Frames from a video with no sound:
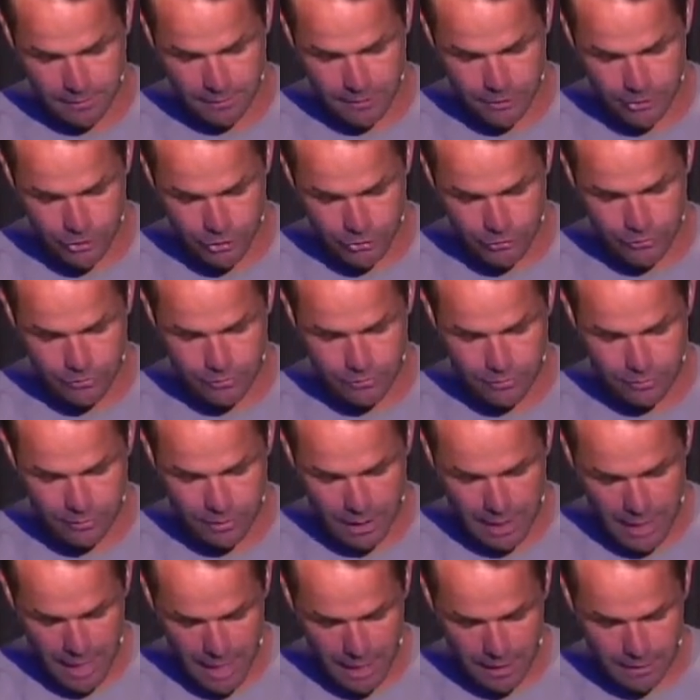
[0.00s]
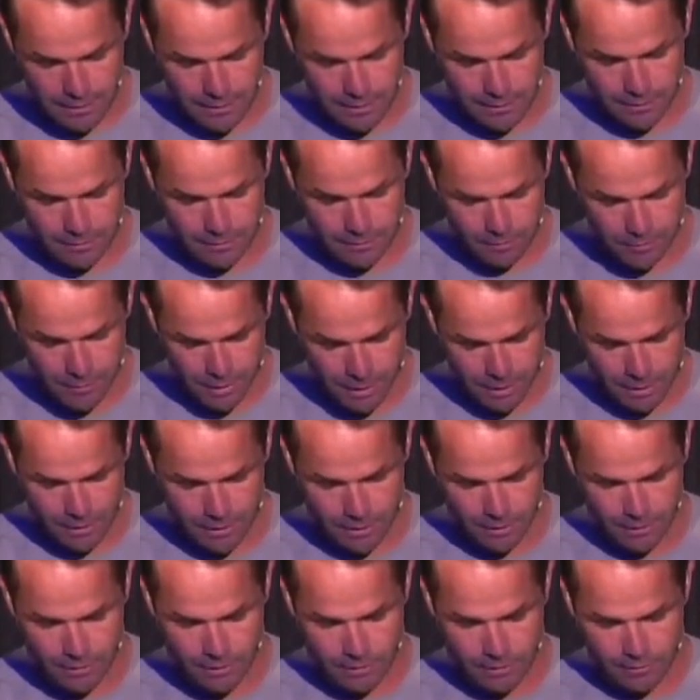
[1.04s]
do not be
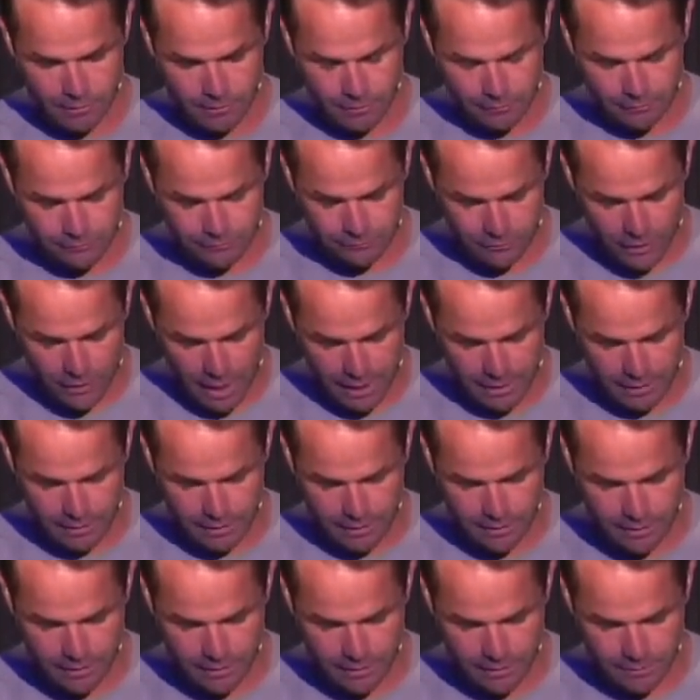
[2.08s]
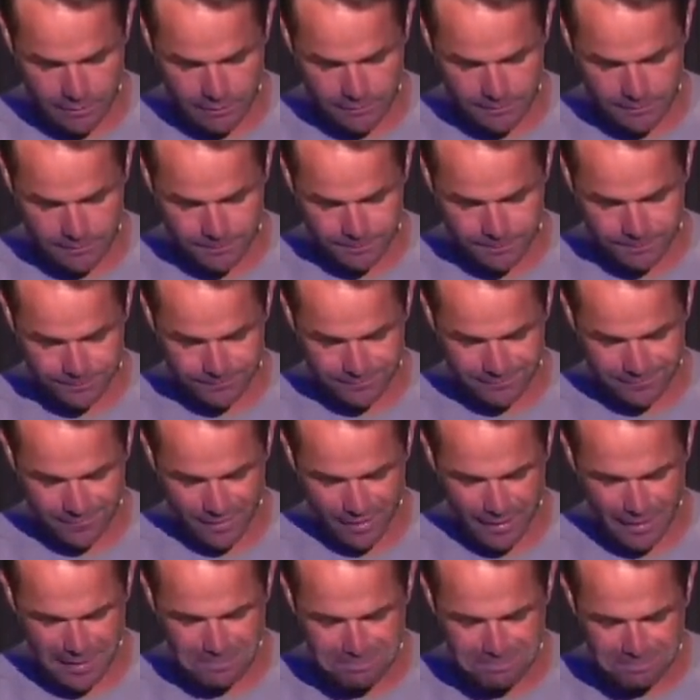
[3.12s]
frightened.
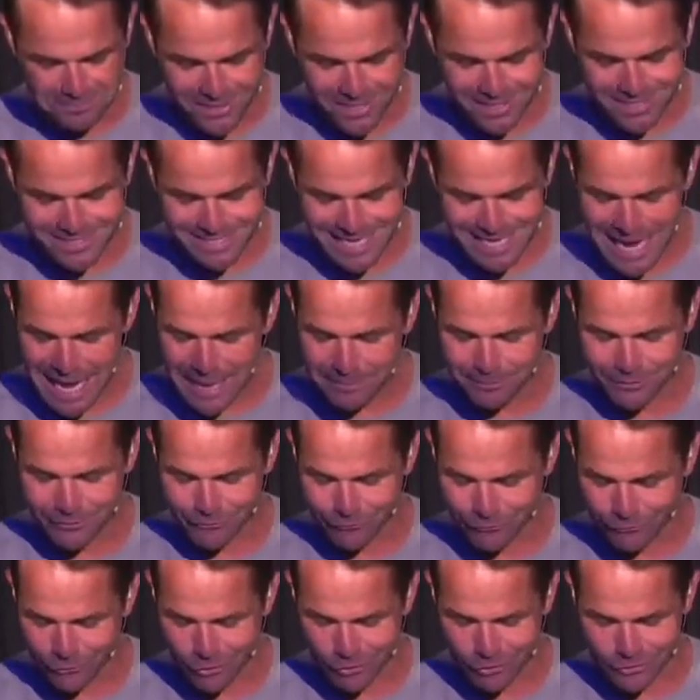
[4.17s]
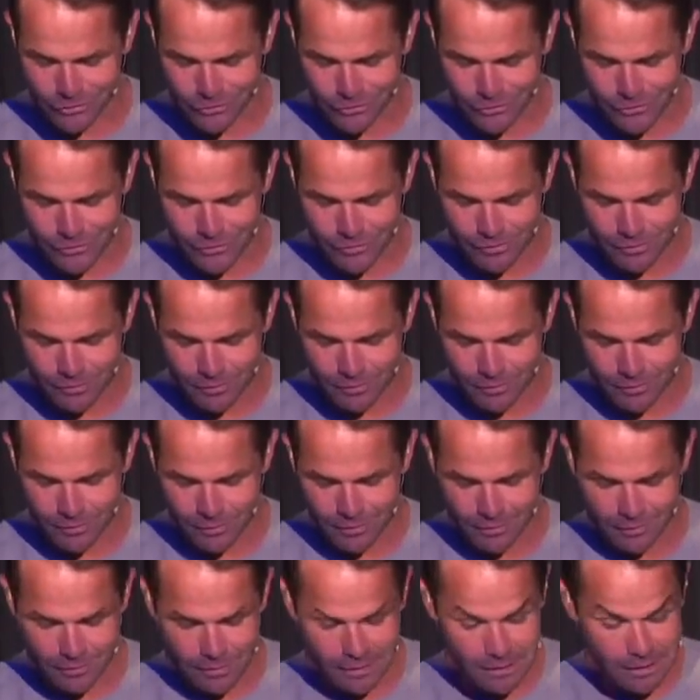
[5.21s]
They must happen first.
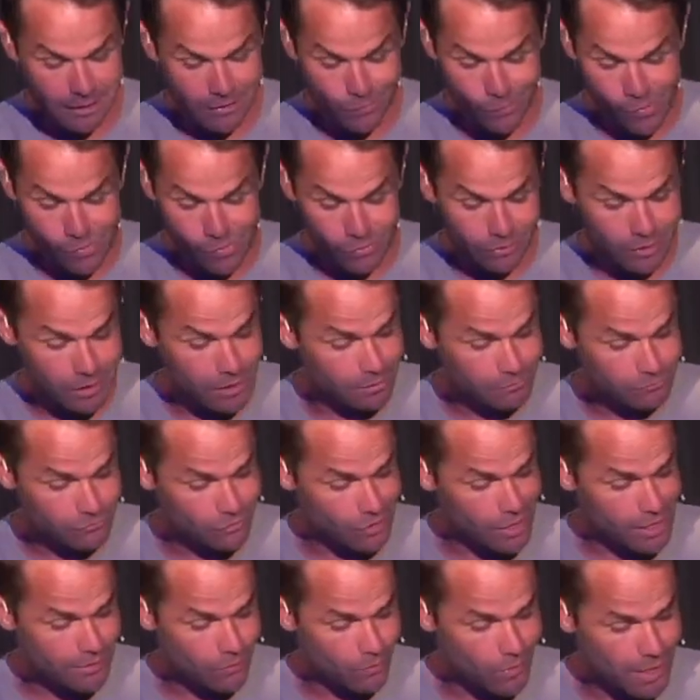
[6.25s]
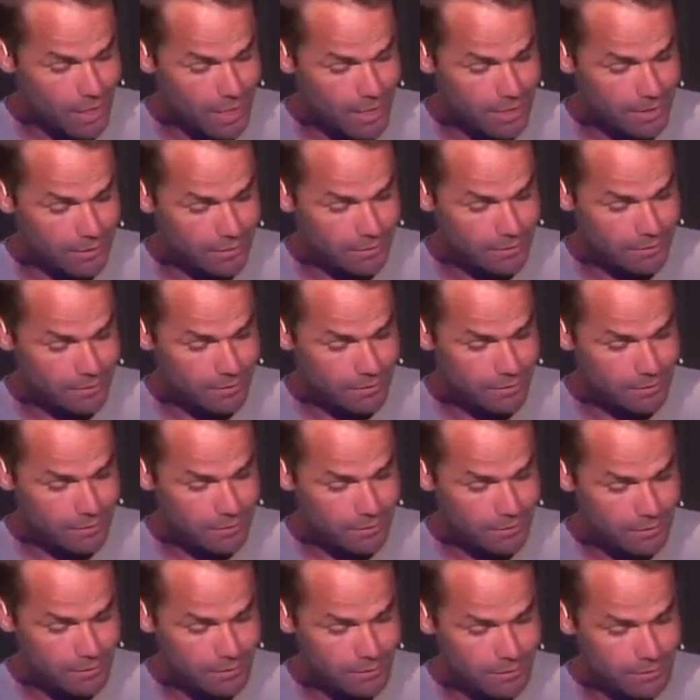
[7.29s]
The end won't come right away.
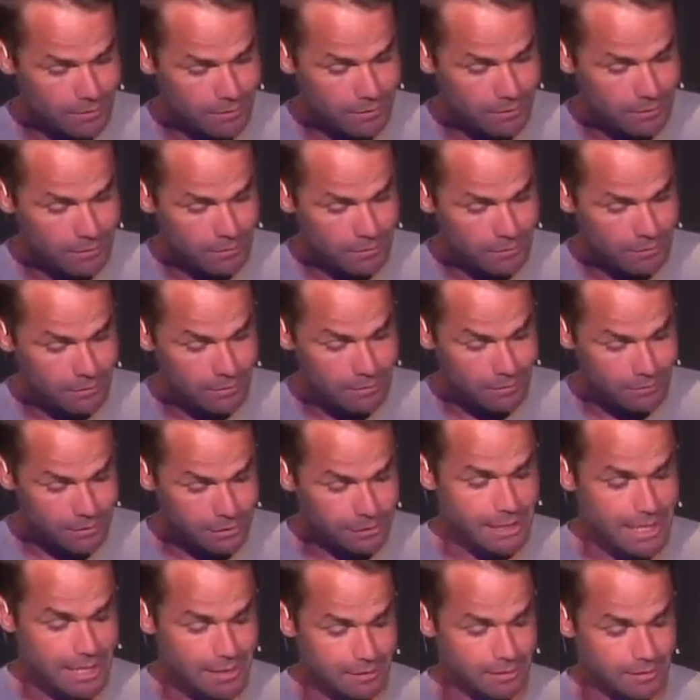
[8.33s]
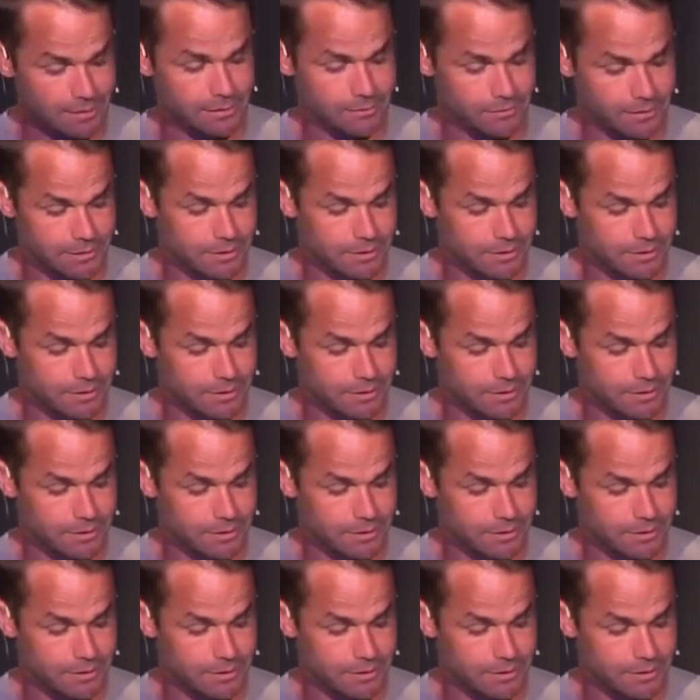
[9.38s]
Third challenge. We